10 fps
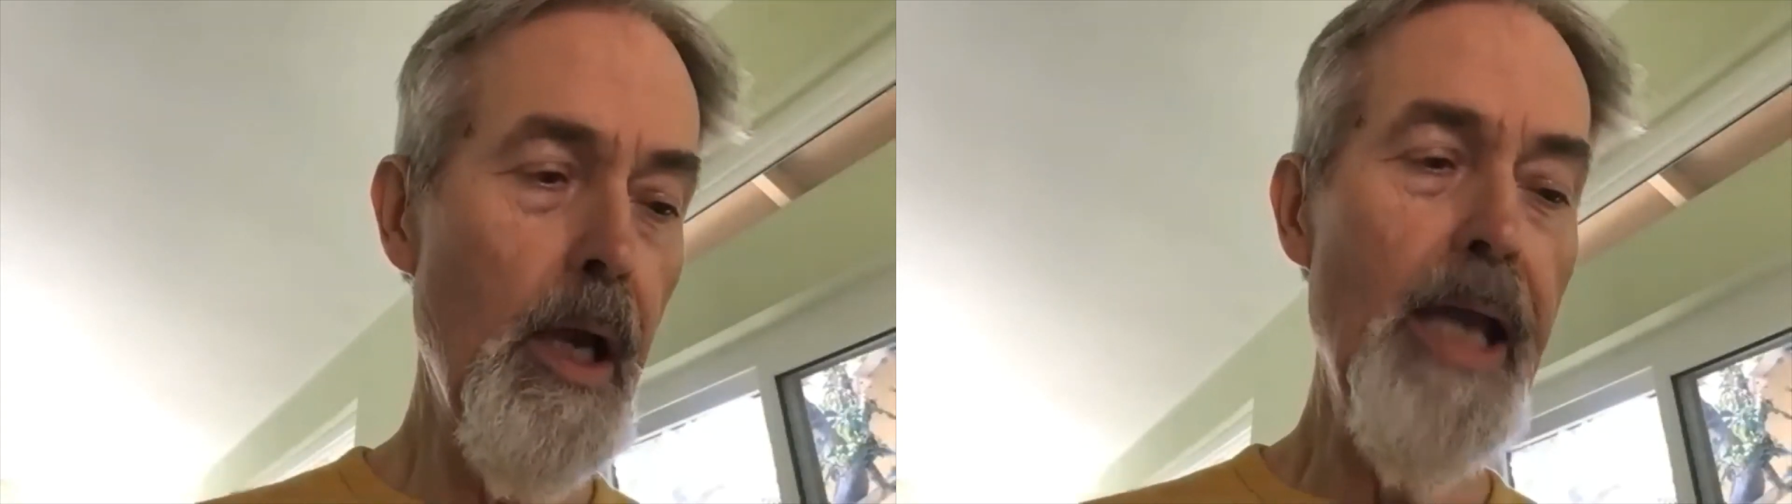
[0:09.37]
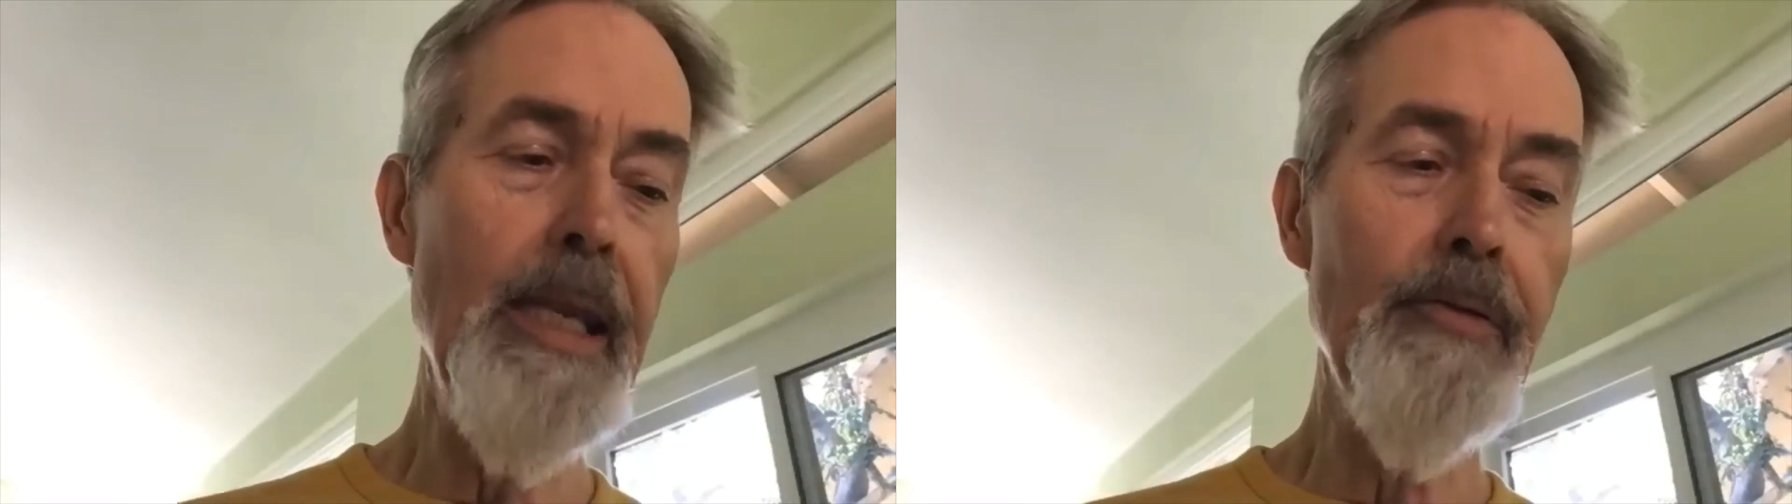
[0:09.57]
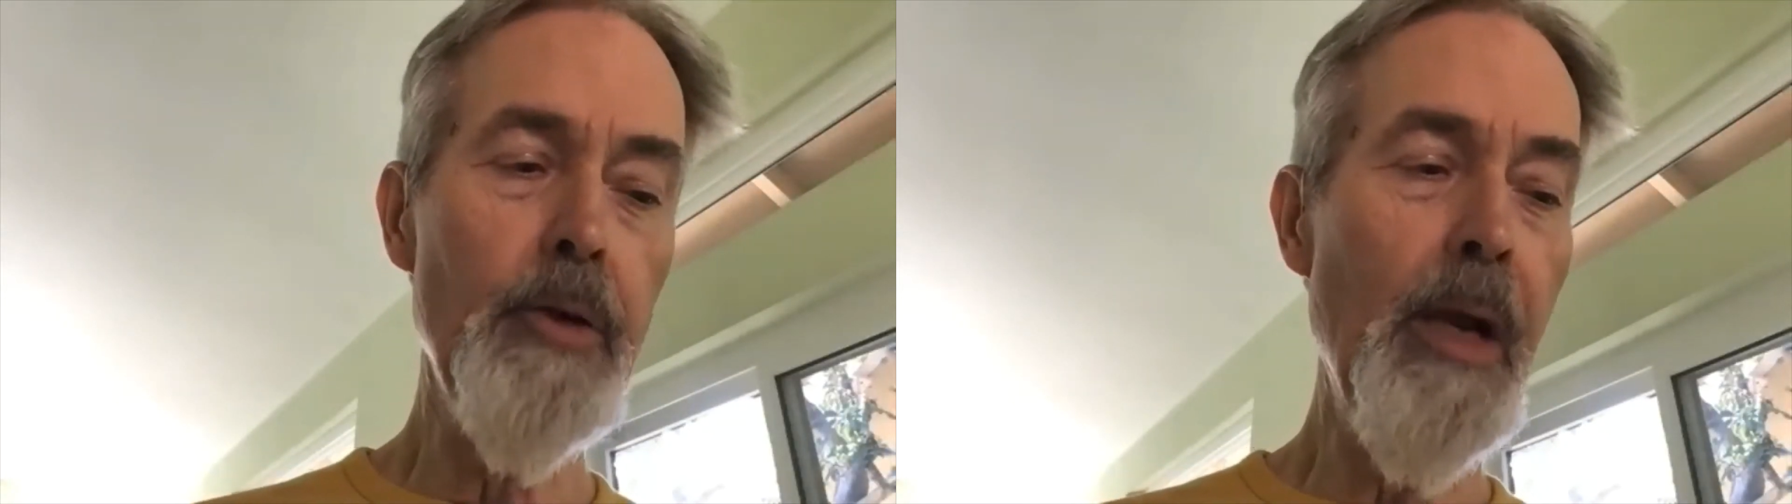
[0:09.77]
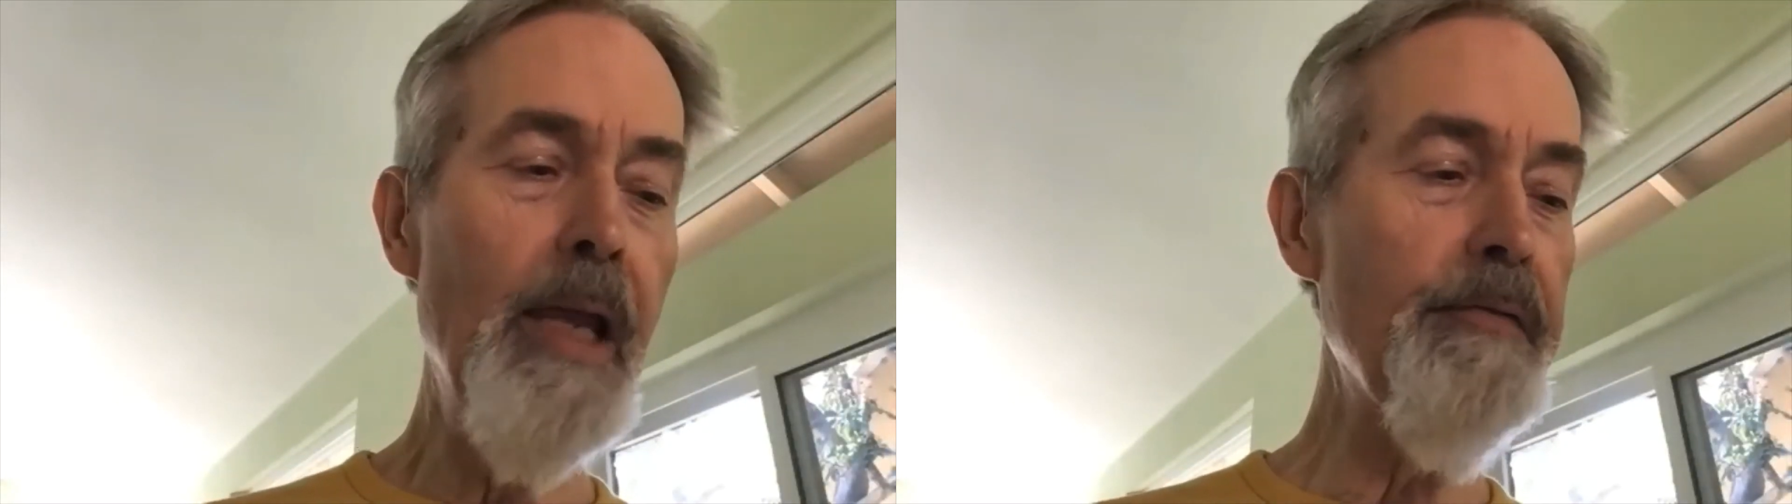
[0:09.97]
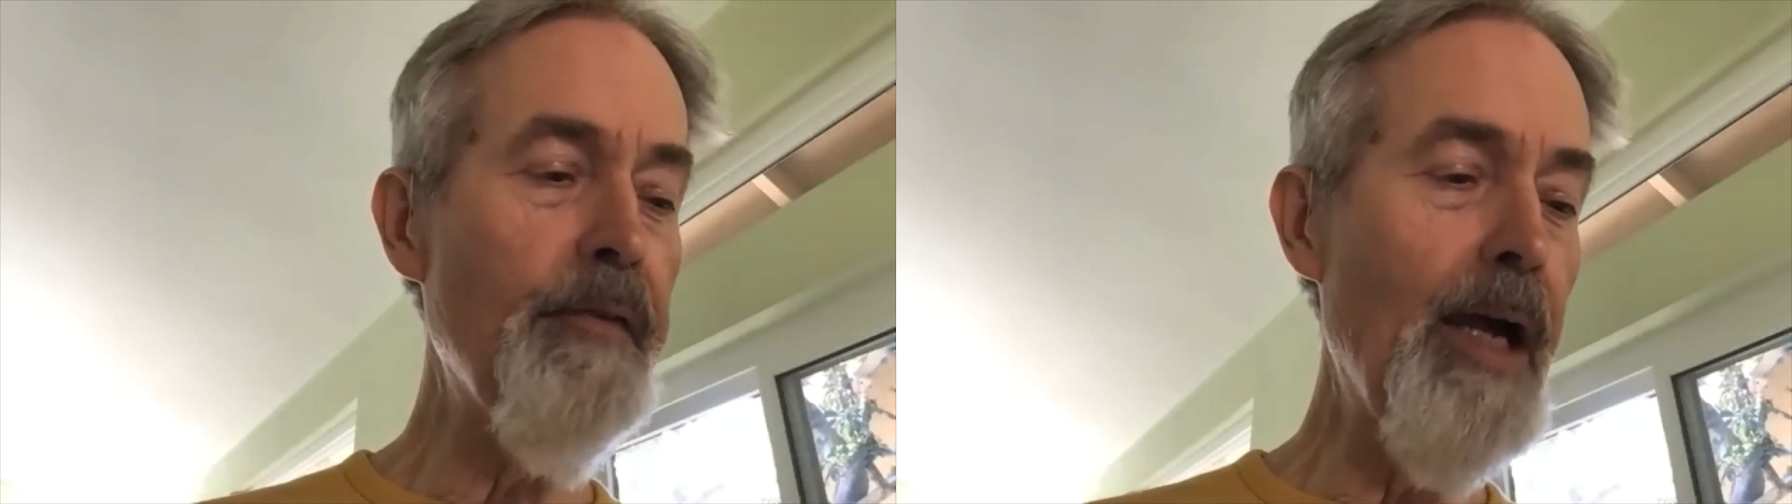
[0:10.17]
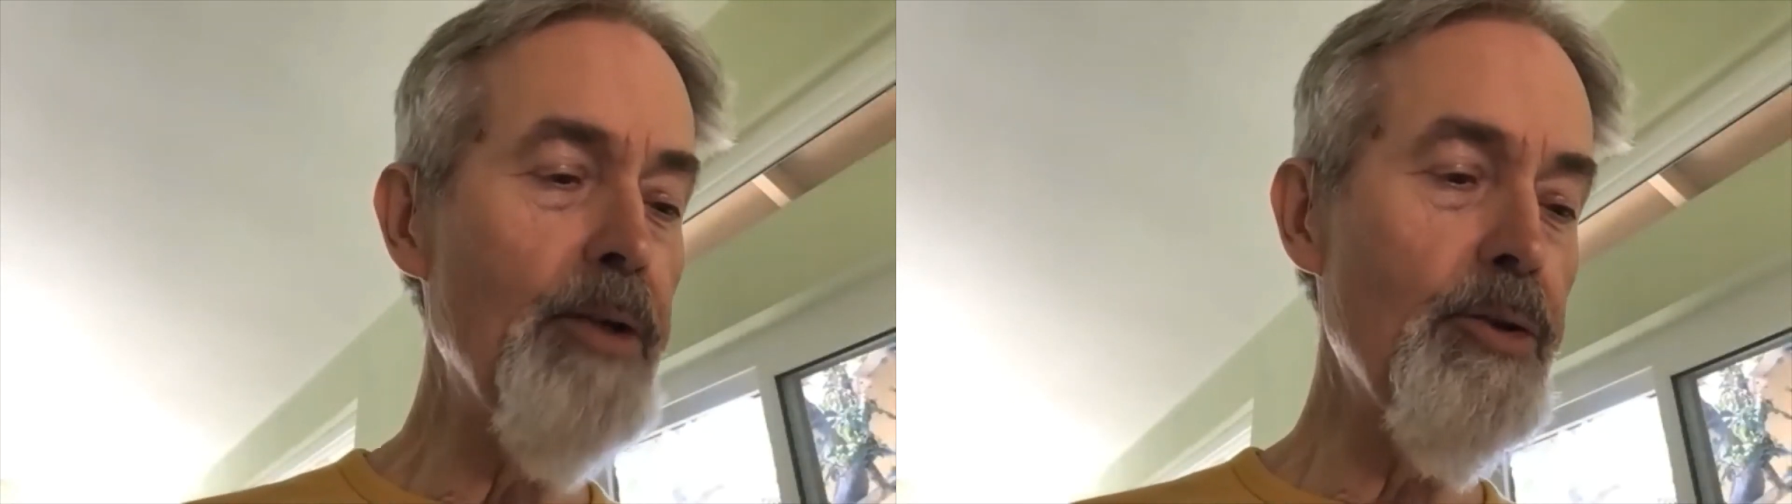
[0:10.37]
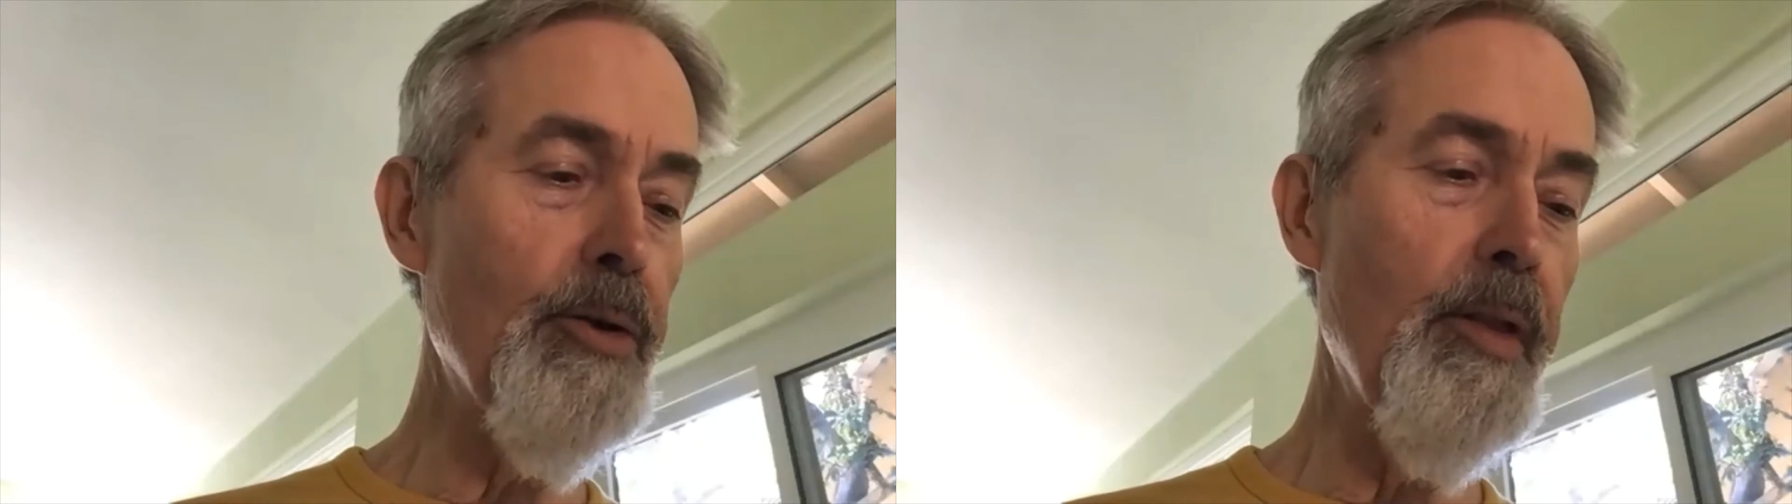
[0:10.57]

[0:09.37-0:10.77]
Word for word: I never ran faster